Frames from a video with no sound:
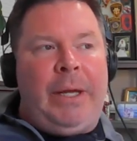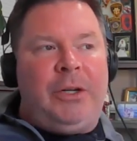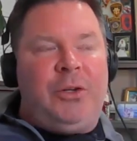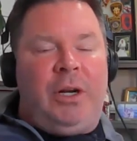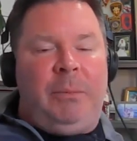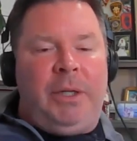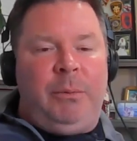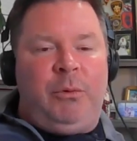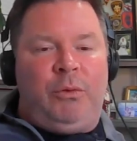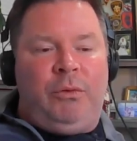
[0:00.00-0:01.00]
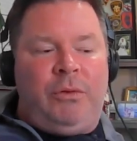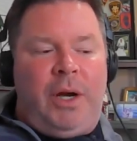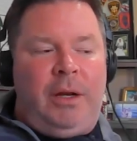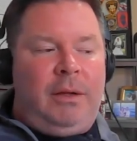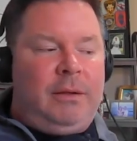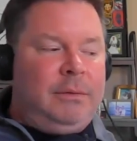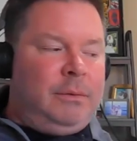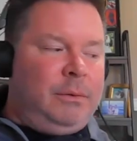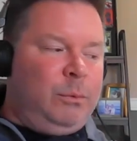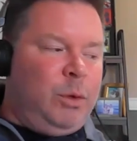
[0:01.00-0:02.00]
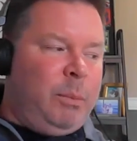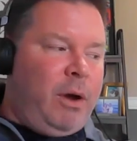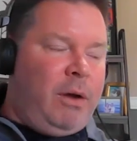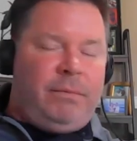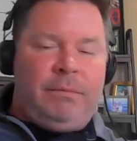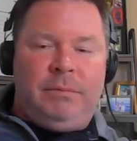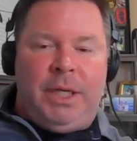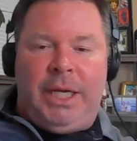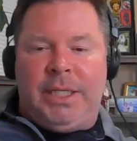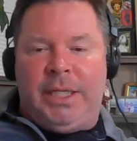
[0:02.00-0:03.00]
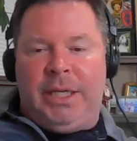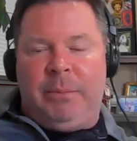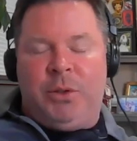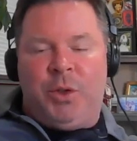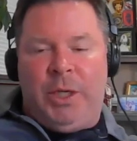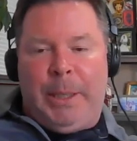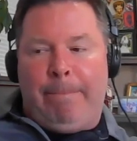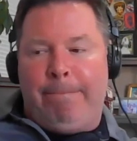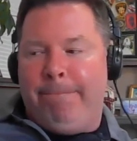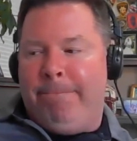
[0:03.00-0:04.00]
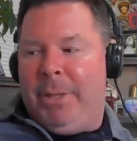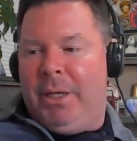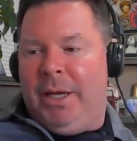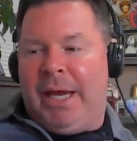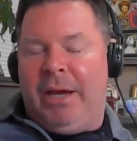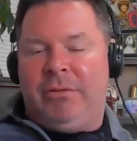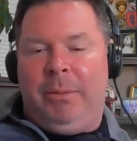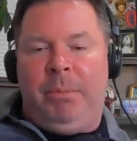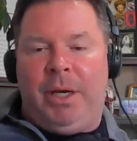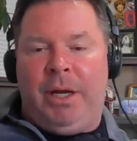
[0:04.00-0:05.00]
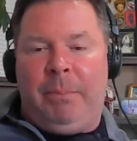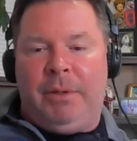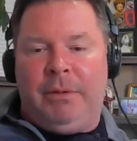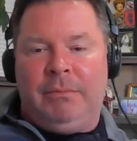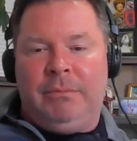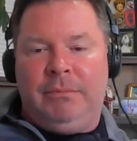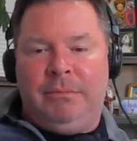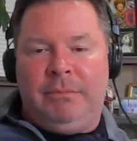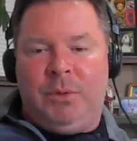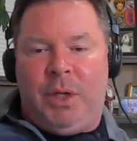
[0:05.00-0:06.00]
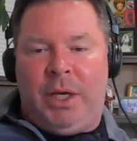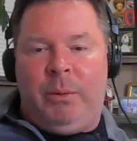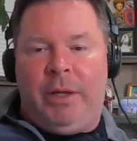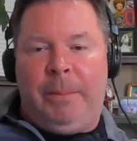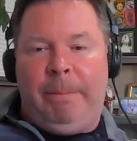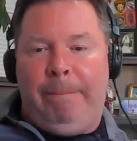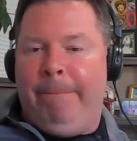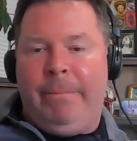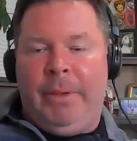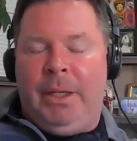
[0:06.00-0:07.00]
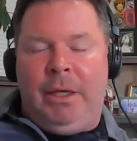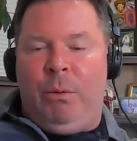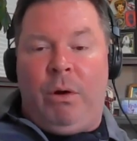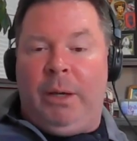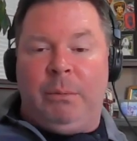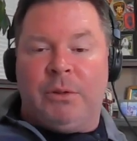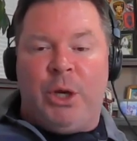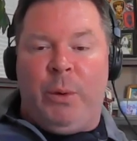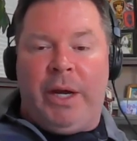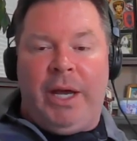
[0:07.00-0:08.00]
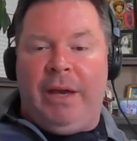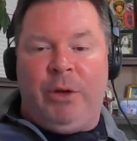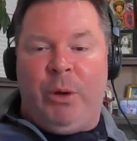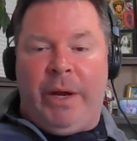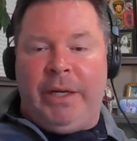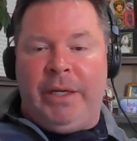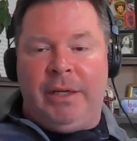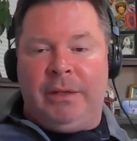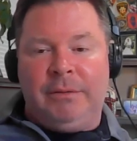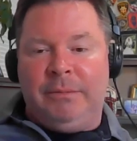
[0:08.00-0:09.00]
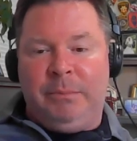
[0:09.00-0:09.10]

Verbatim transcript: we had a gentleman that was trying to rip off an ATM machine and like actually pick it up and take it with him where he was going, so I have no idea.